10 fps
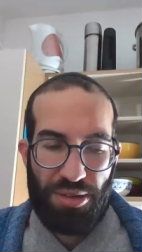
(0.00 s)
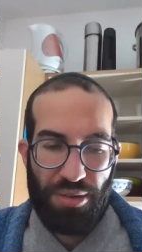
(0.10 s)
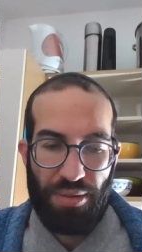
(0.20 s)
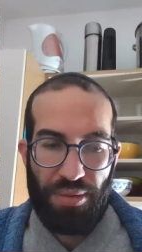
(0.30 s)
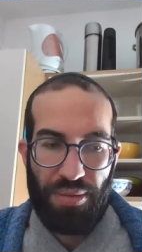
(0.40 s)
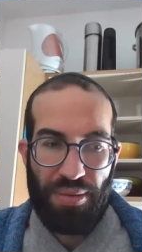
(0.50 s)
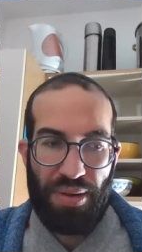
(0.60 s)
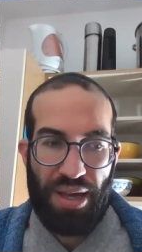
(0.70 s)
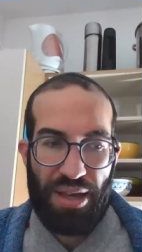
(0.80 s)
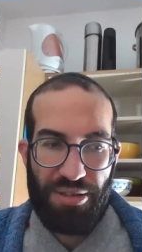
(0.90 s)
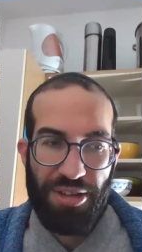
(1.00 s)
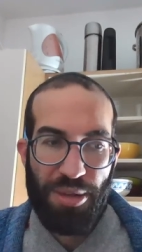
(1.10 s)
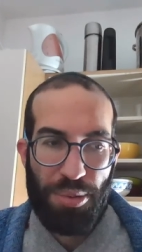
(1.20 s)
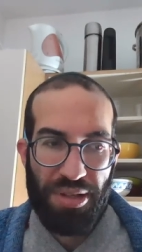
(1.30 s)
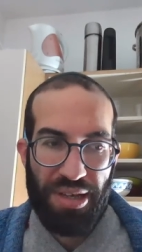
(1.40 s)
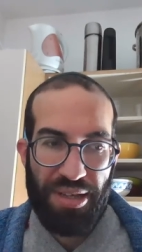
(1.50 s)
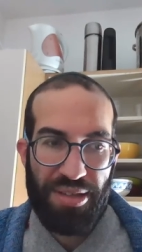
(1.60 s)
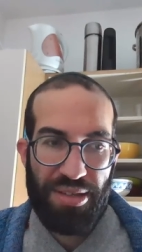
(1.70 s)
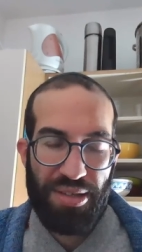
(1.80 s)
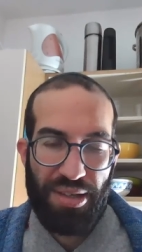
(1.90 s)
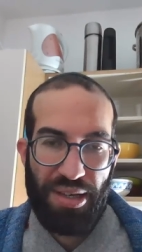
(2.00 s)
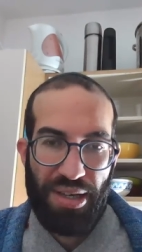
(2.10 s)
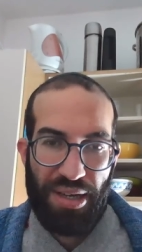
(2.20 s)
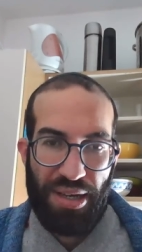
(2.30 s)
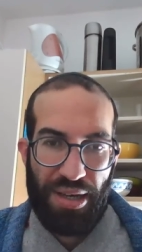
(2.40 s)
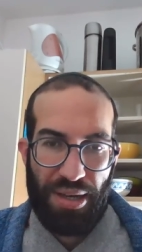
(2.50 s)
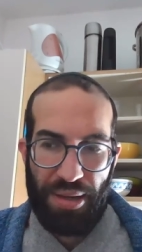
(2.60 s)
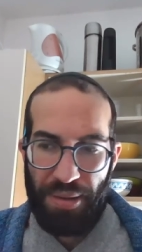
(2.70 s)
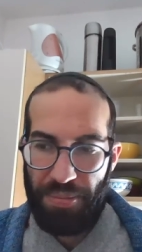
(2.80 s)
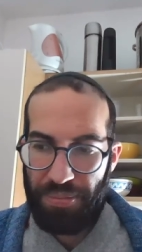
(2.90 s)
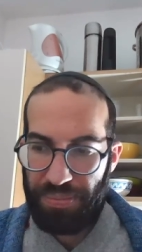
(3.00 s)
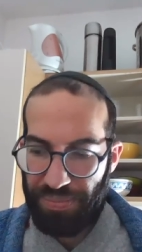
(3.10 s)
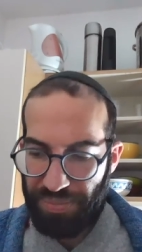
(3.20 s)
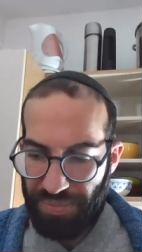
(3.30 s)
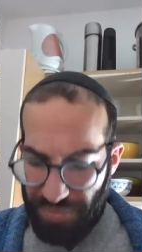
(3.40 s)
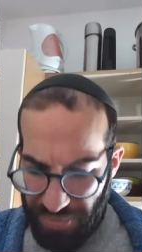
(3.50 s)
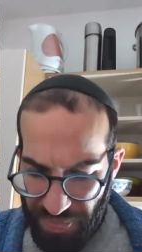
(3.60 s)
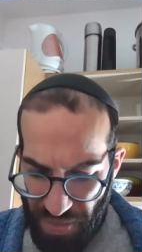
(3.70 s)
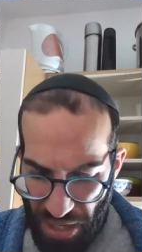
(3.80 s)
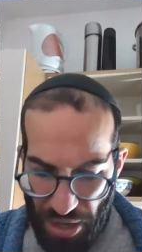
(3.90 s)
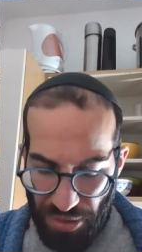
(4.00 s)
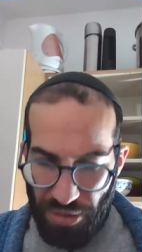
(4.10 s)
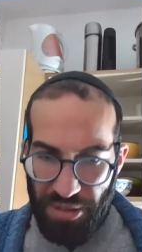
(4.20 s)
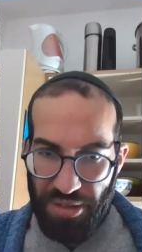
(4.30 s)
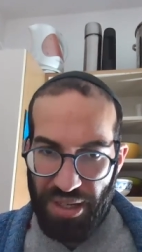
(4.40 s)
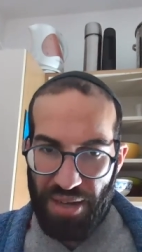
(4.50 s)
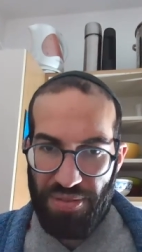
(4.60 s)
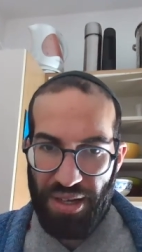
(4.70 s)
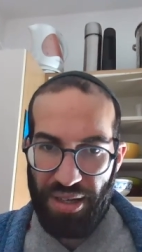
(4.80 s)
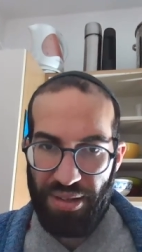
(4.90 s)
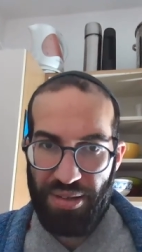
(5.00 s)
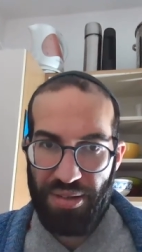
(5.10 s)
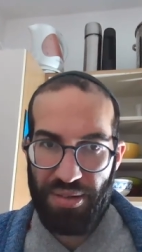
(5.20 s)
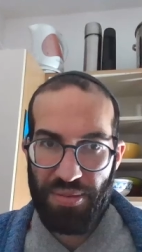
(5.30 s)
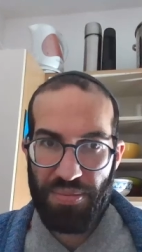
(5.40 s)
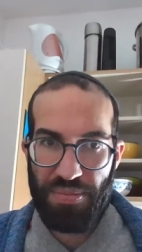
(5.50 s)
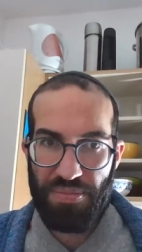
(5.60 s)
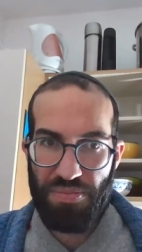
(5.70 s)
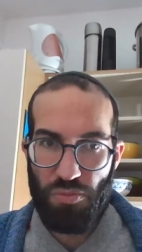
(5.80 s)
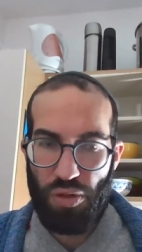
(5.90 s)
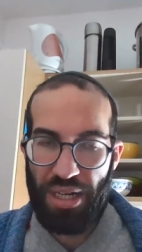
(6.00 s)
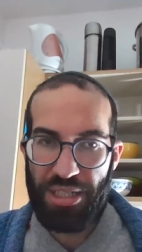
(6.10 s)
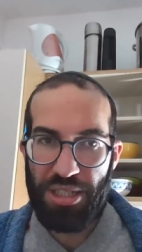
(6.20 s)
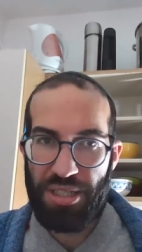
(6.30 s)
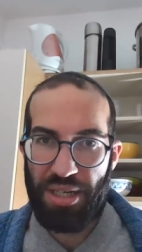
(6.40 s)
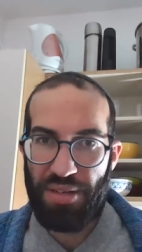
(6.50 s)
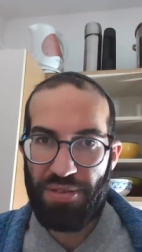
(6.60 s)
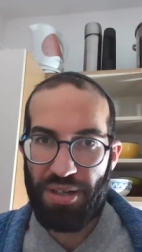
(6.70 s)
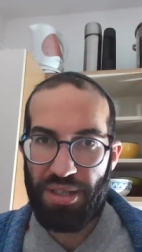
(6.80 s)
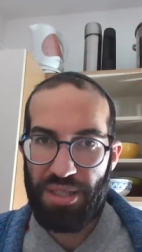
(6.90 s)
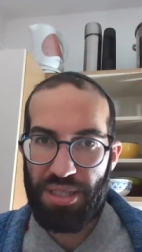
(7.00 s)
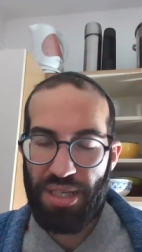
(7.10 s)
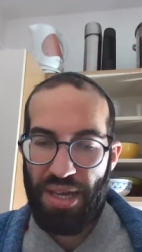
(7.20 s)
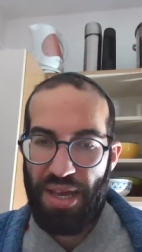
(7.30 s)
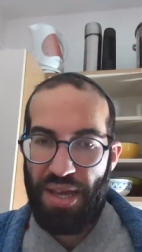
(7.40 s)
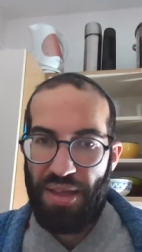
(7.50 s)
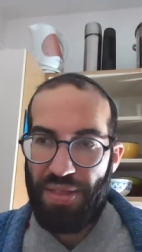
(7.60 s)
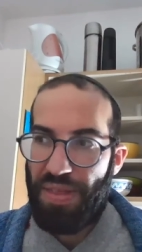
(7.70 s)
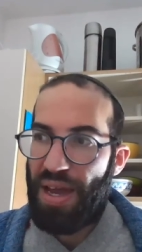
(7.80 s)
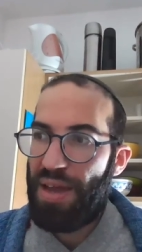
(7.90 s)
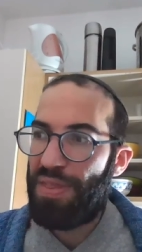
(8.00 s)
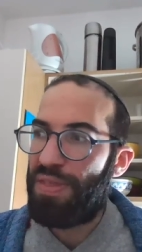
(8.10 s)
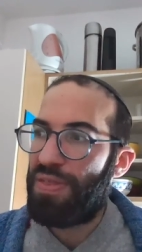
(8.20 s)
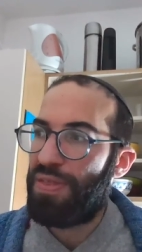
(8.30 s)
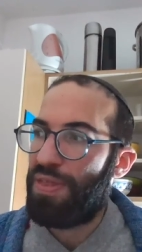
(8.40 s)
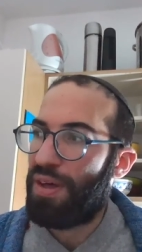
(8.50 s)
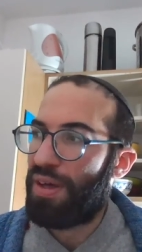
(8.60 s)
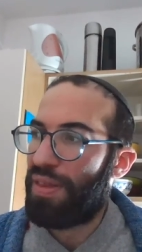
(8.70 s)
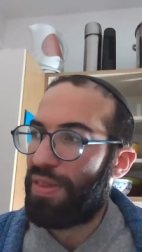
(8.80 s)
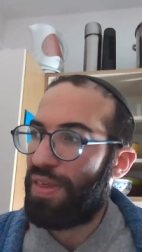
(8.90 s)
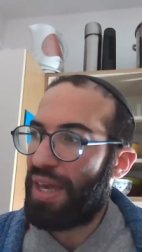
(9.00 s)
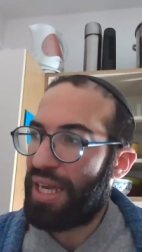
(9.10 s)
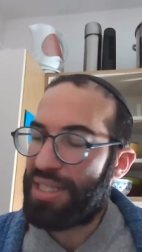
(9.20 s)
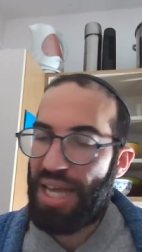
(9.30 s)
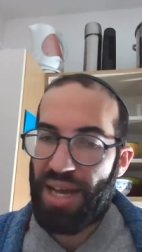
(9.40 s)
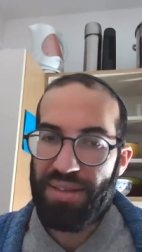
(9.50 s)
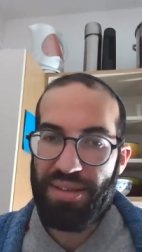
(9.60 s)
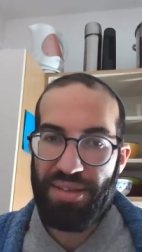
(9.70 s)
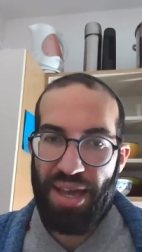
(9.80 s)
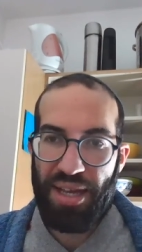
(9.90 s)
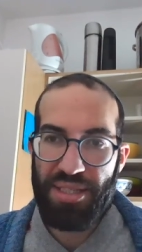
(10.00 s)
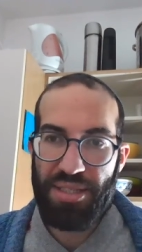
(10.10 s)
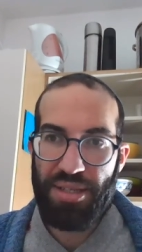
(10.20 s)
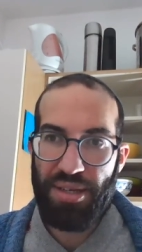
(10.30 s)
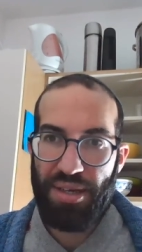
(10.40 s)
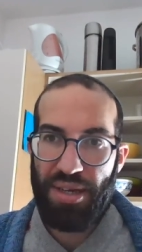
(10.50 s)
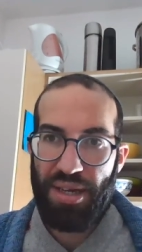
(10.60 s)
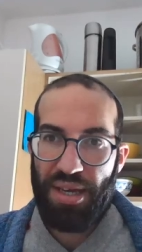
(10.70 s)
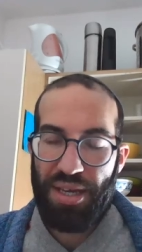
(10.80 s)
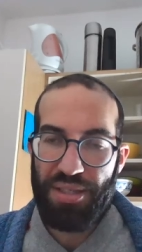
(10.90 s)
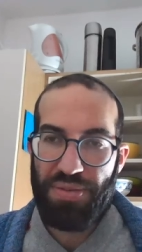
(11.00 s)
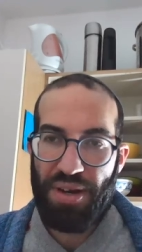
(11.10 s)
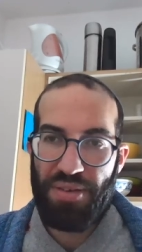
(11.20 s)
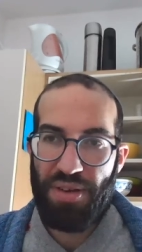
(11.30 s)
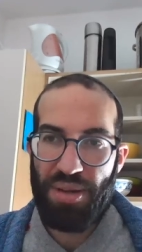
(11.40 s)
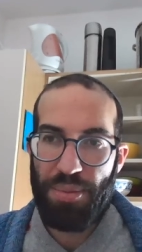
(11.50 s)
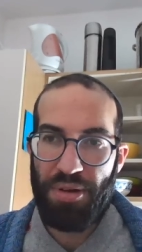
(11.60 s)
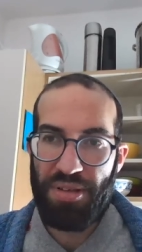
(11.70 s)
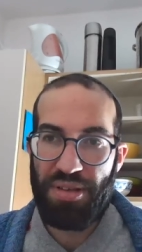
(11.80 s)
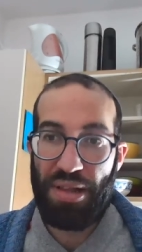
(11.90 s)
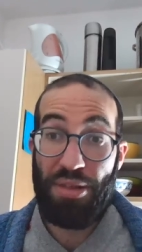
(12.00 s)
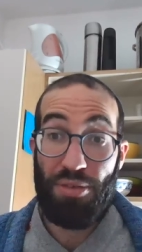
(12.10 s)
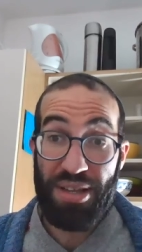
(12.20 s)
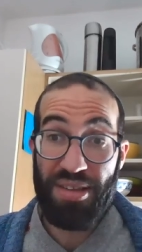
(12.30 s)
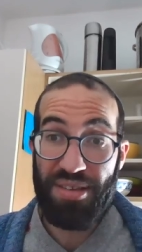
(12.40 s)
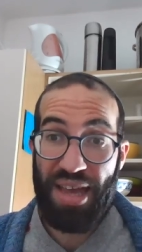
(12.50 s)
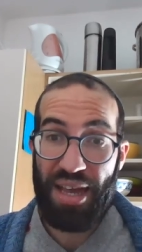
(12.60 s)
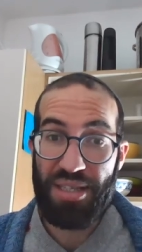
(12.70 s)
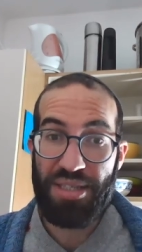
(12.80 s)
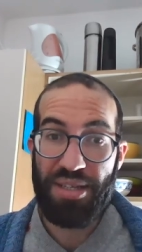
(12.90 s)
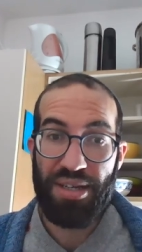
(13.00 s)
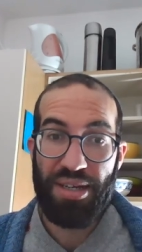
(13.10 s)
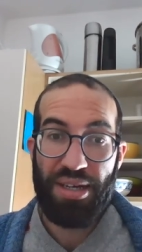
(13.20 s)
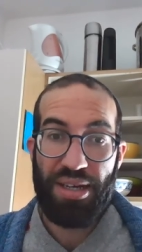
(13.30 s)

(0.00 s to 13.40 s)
to interpret it um, in order to give it religious significance, there the, the exact text is very, very important. The written text